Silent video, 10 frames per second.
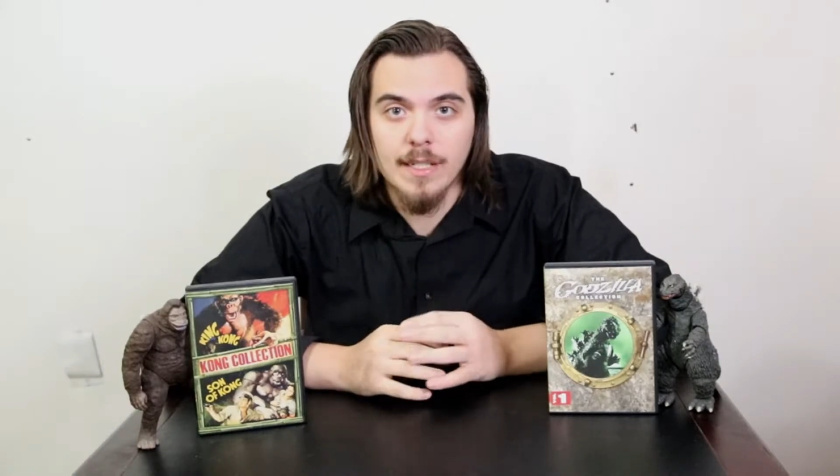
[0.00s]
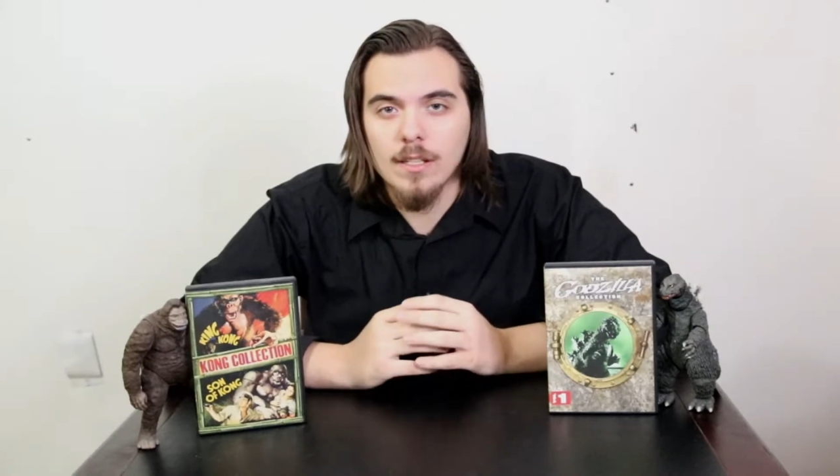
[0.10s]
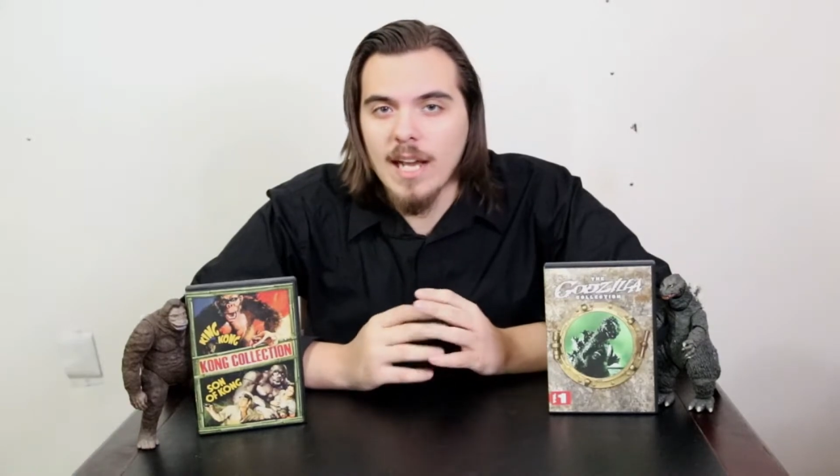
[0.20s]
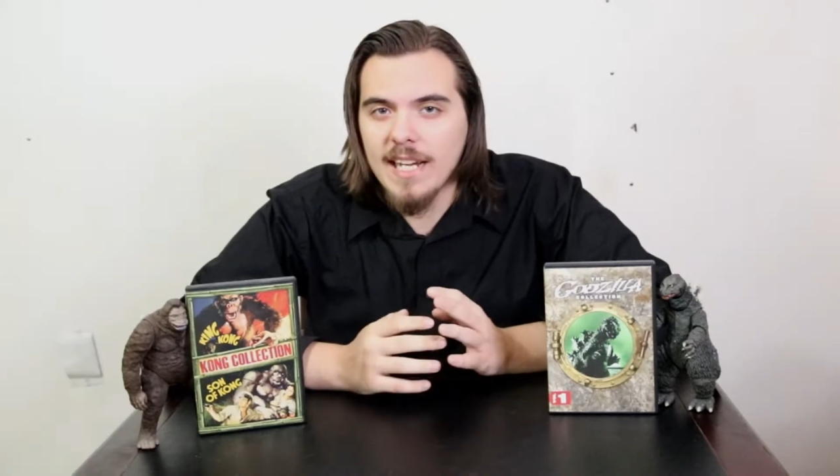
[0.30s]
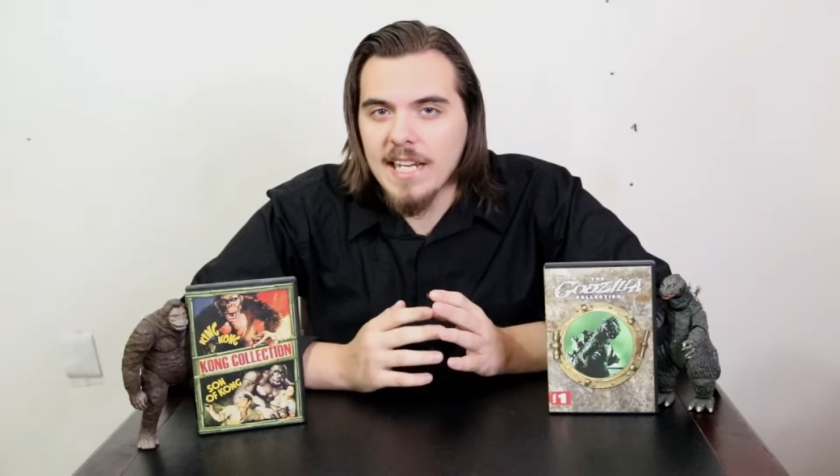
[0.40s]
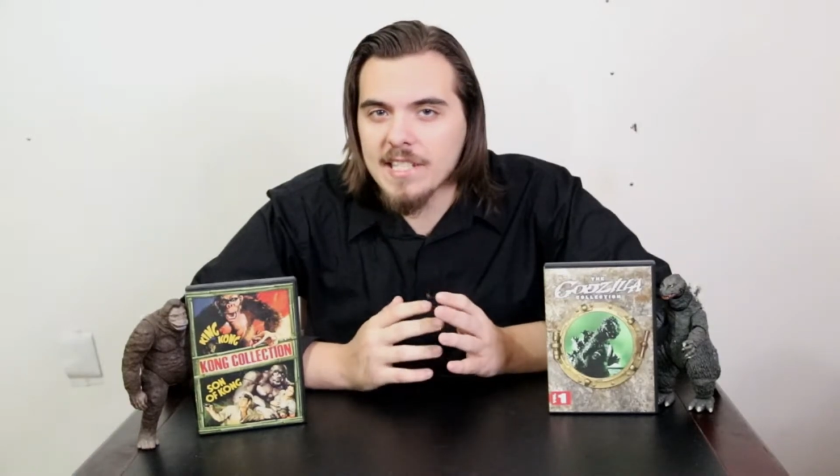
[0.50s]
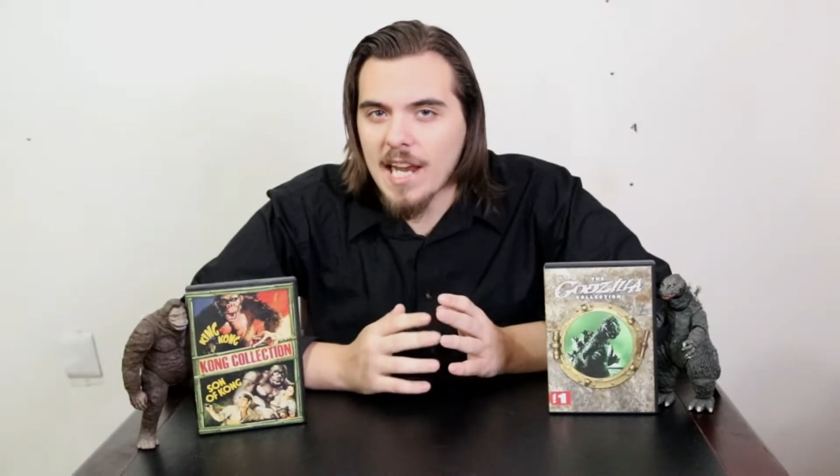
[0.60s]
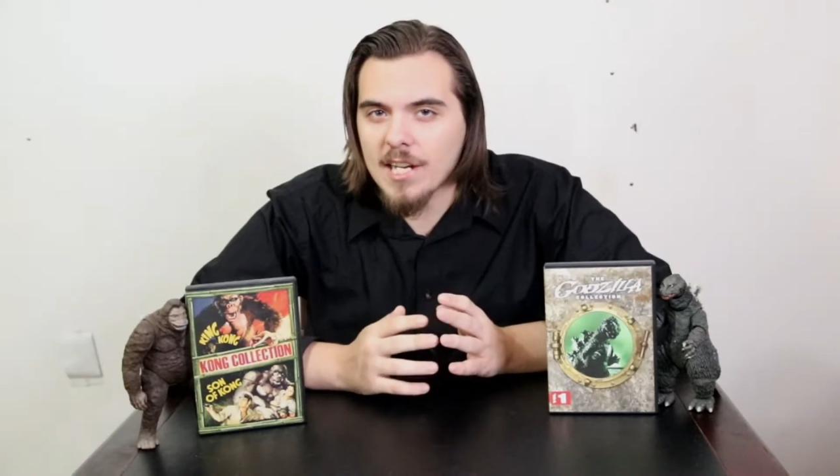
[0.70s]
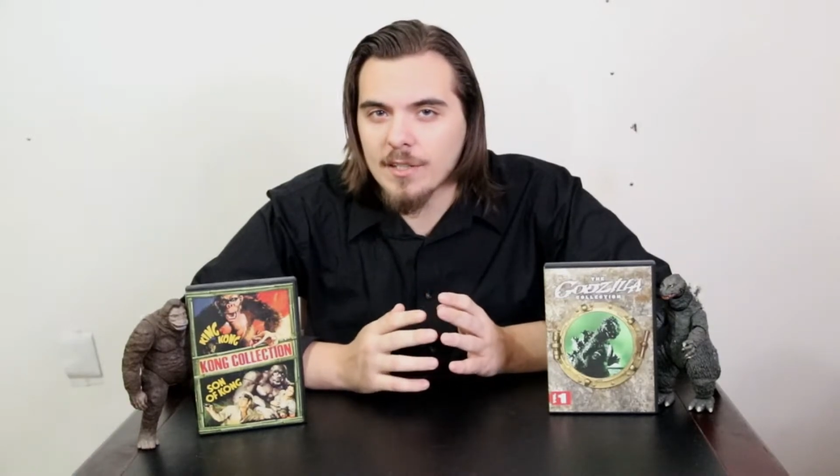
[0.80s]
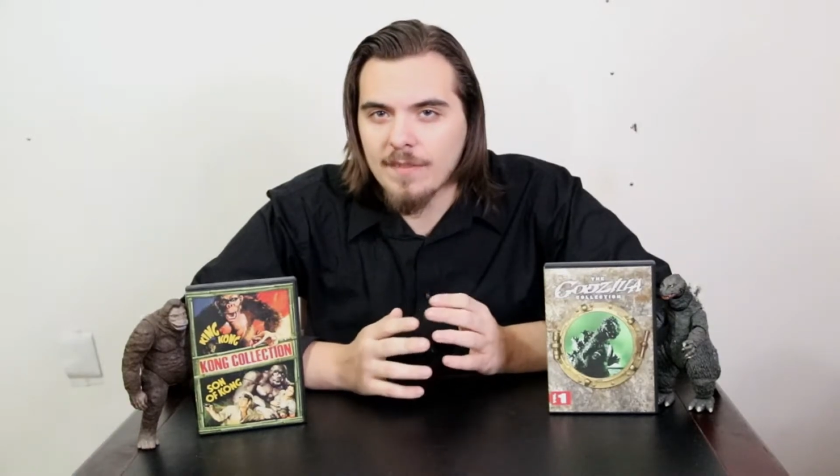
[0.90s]
The lighting is
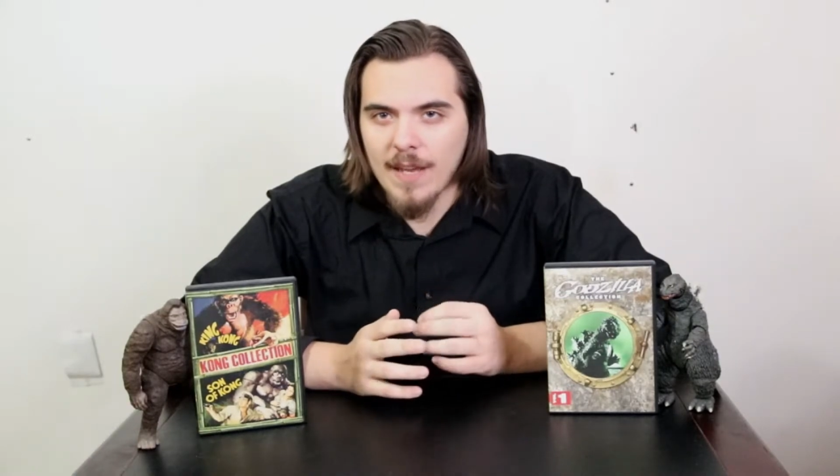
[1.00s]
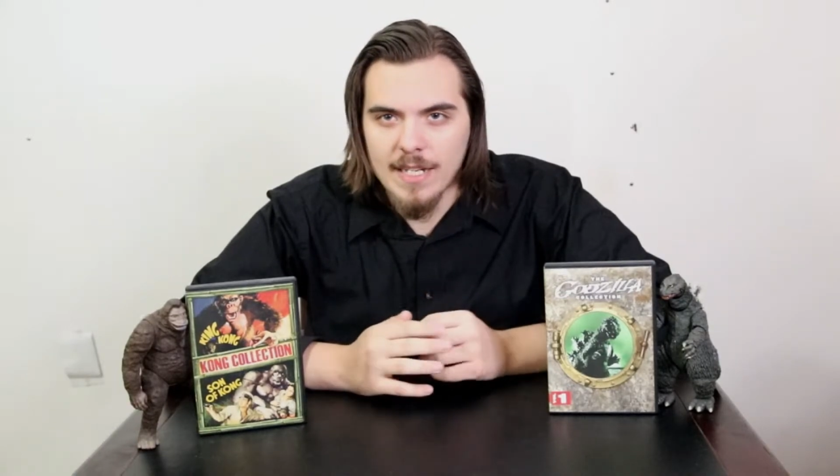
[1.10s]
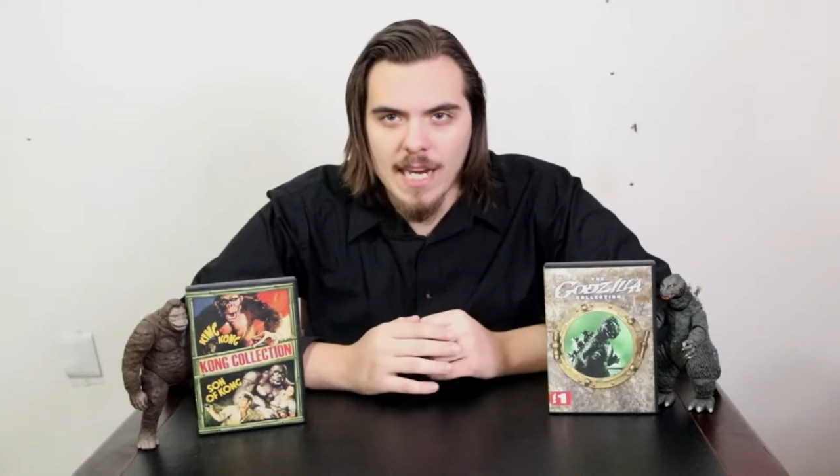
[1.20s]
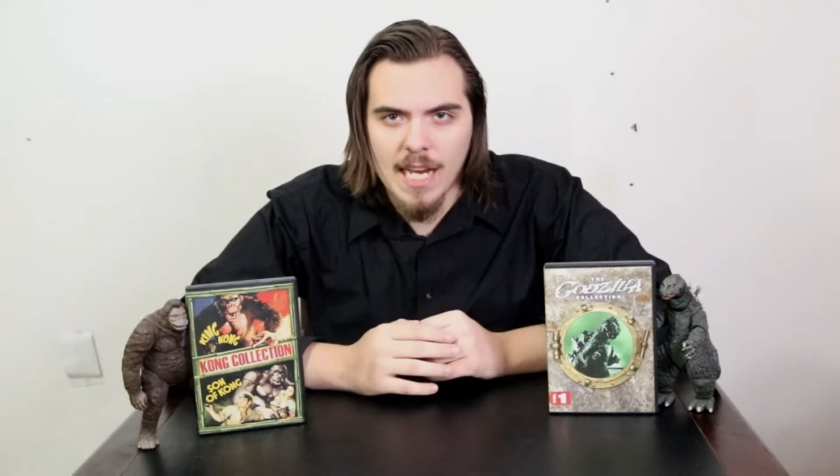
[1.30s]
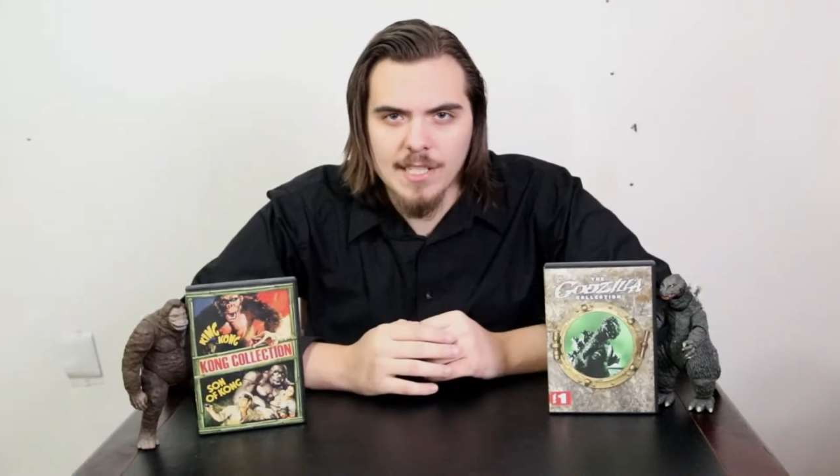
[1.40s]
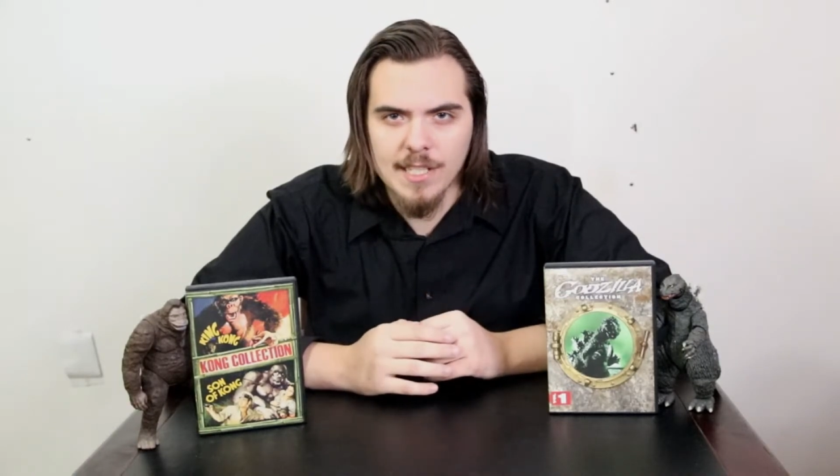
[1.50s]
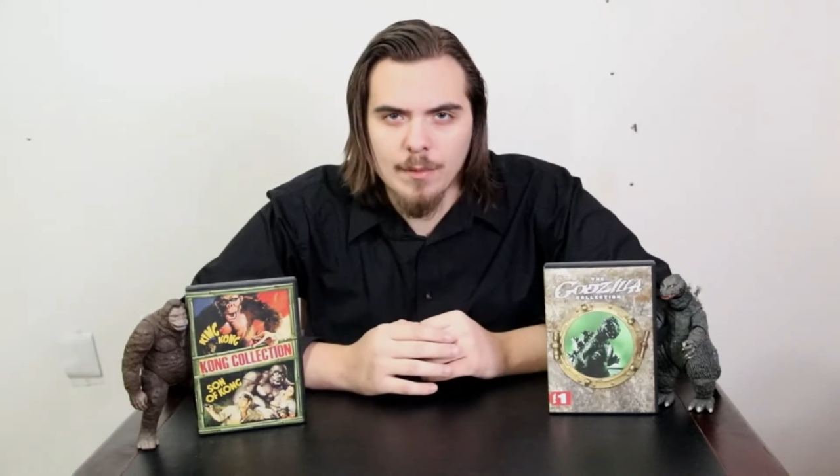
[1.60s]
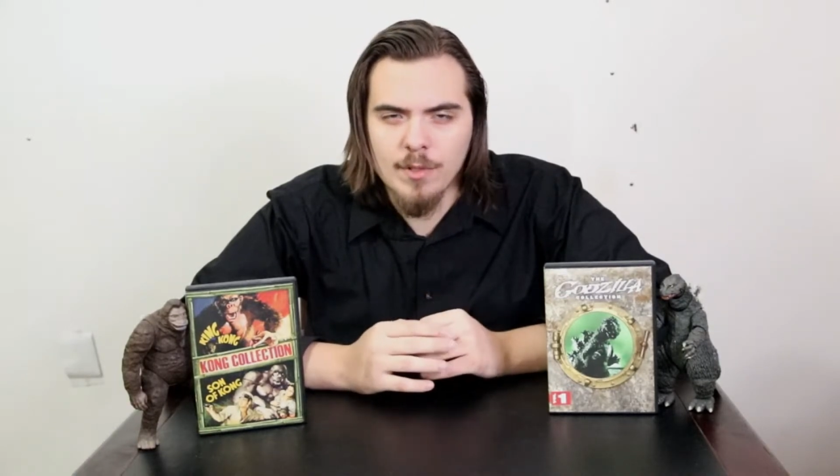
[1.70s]
actually fantastic,